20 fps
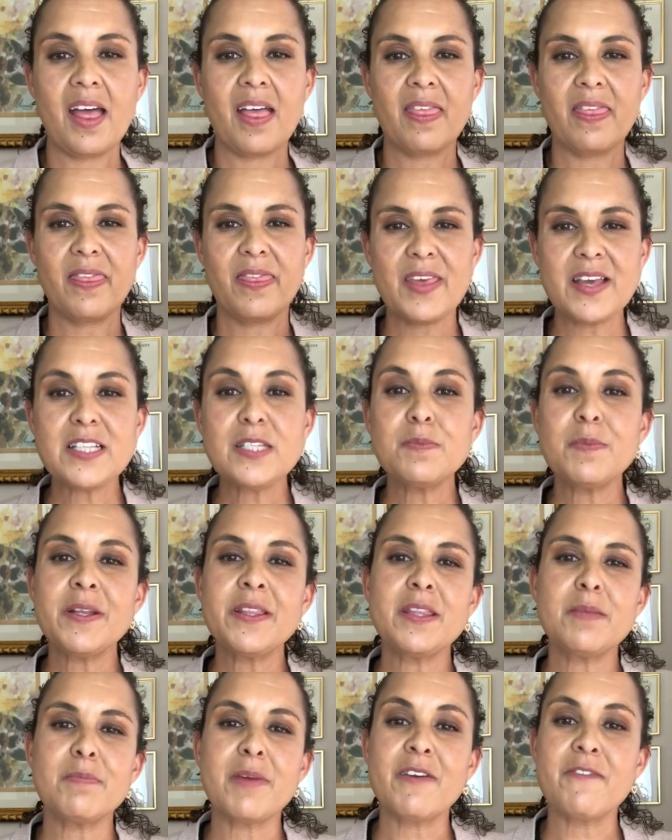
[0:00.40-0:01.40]
This
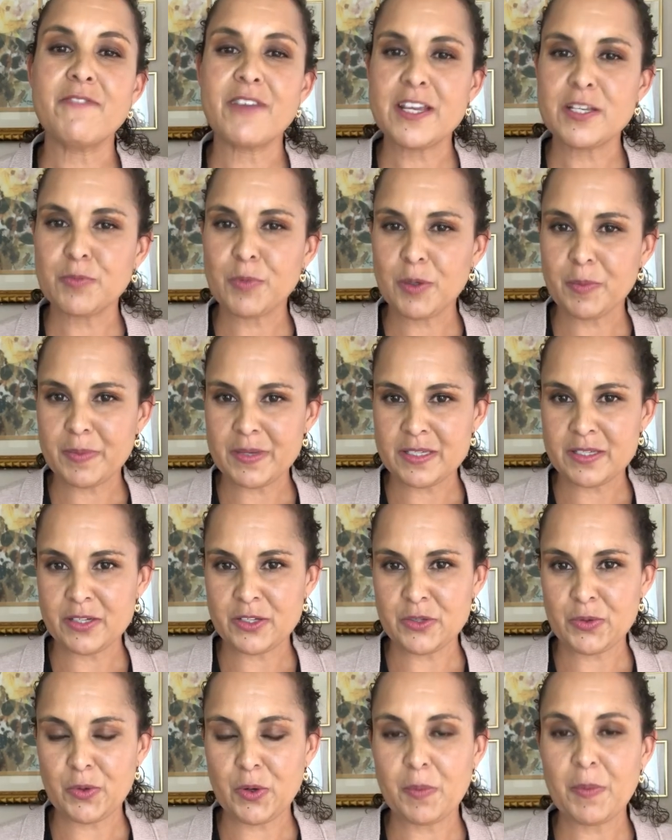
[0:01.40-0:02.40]
month in my Facebook
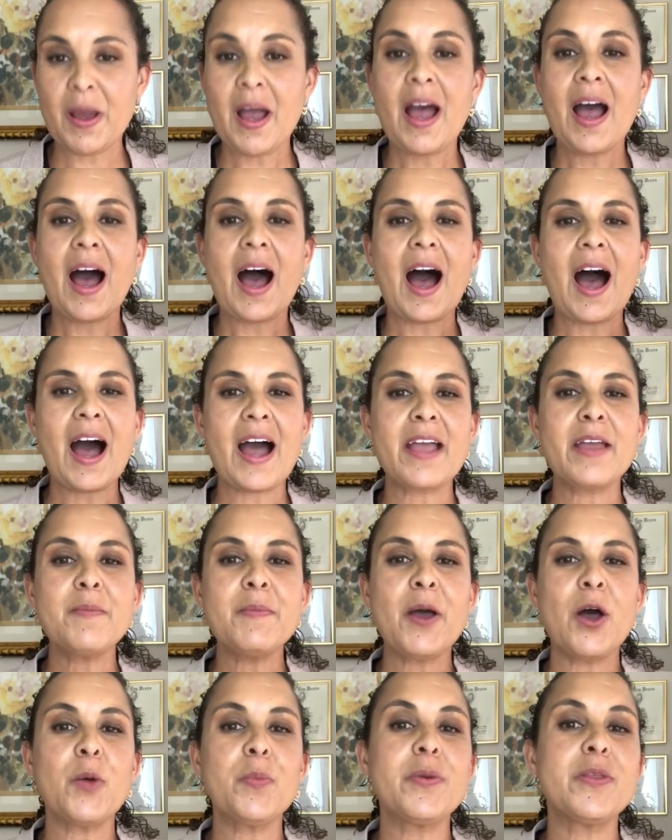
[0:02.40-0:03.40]
business group, I am
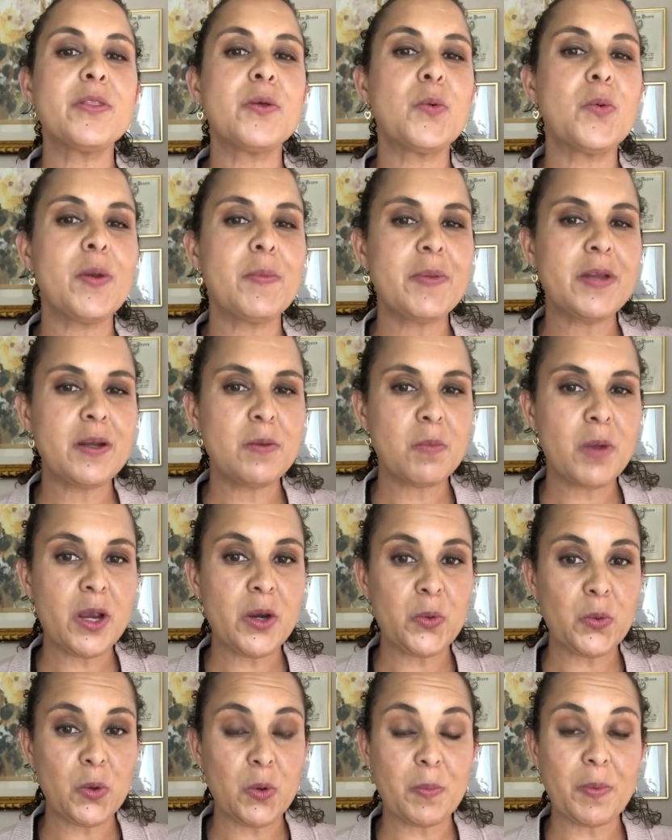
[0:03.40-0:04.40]
helping the women in my
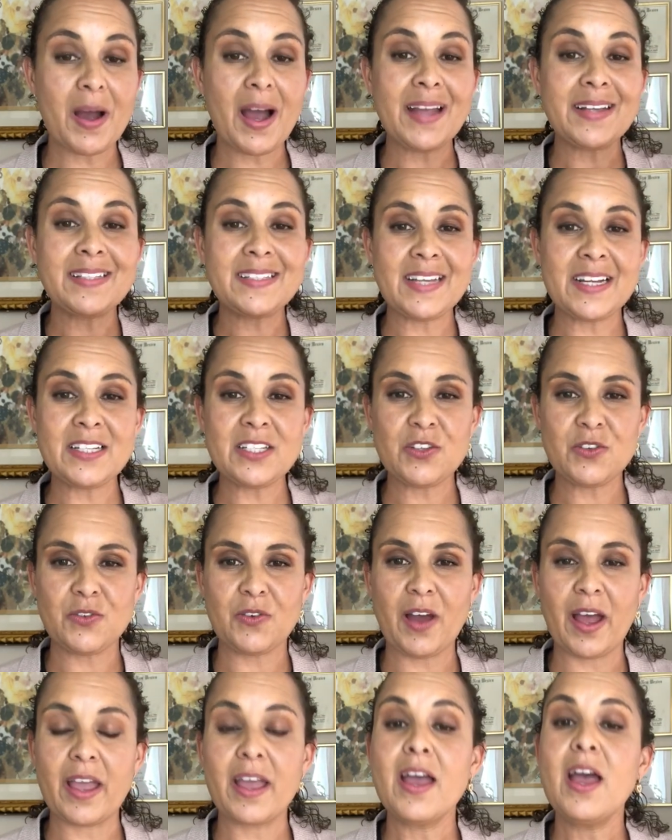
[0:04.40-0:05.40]
group
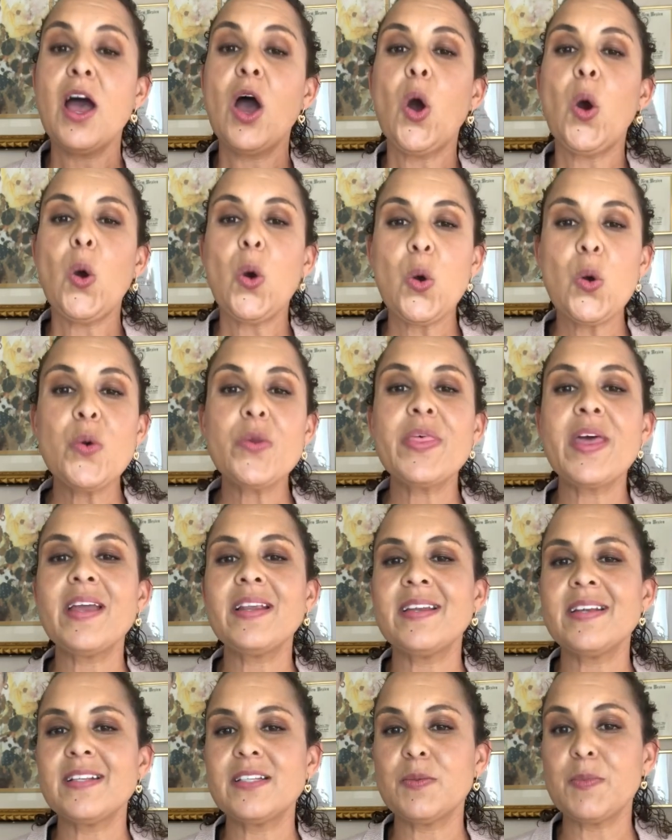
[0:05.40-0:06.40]
identify who they
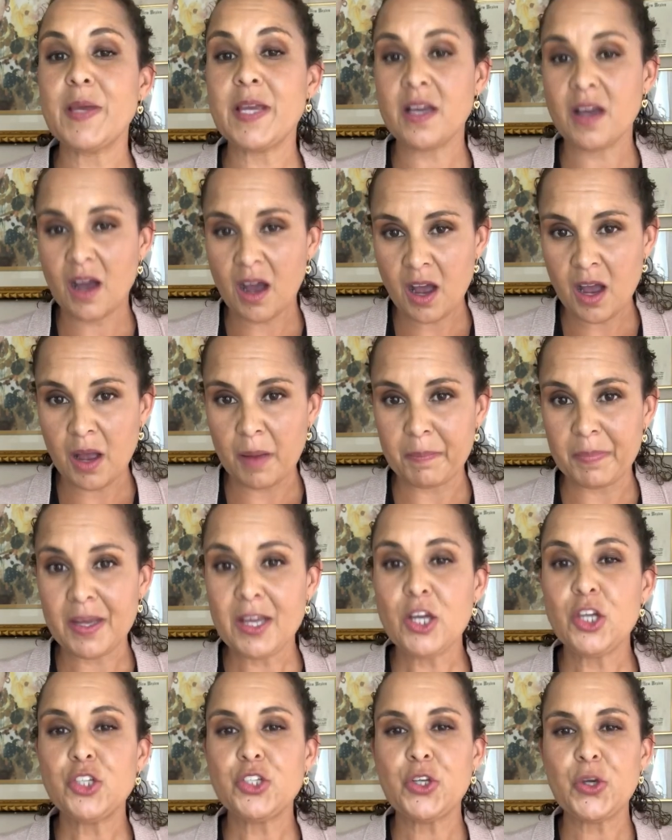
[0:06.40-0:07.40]
need to become
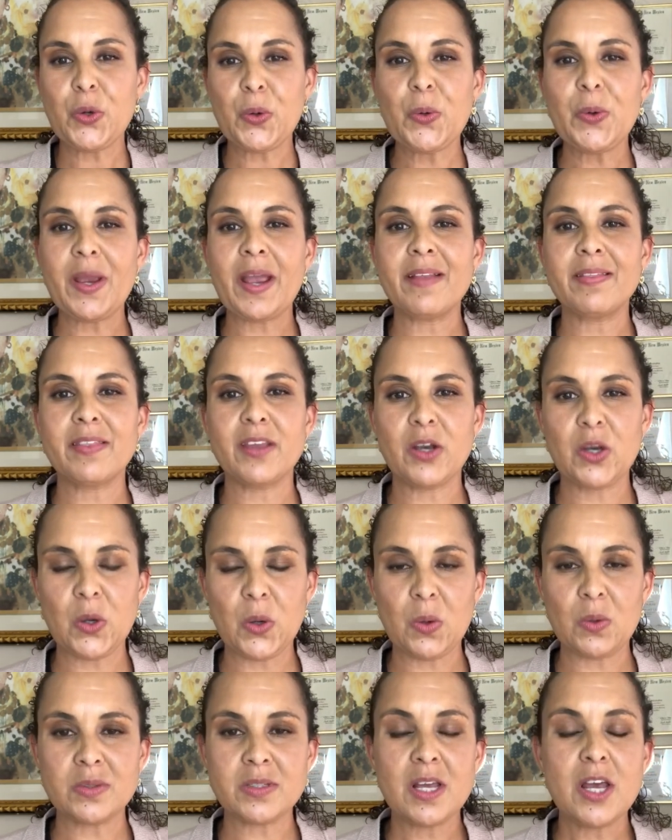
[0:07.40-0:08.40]
to create their
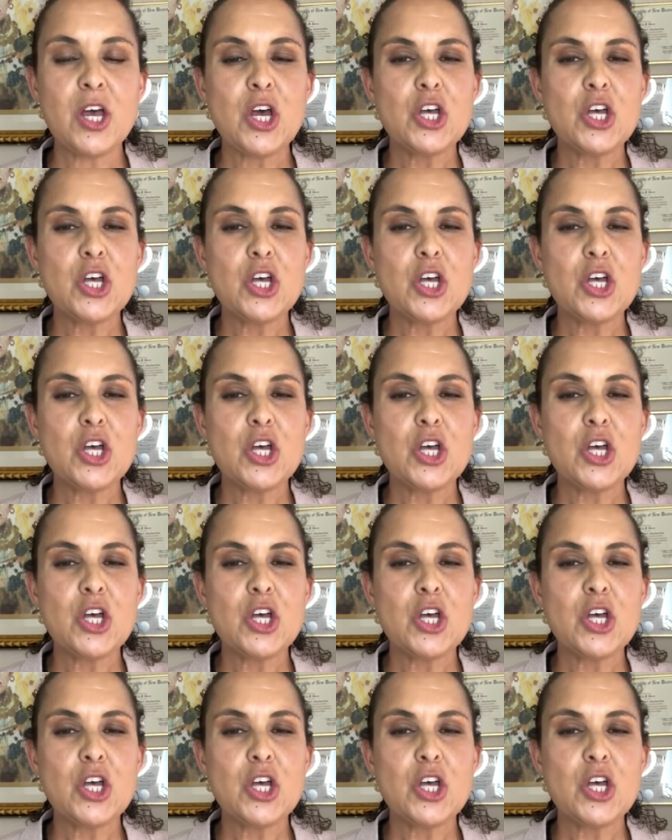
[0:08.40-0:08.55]
goals.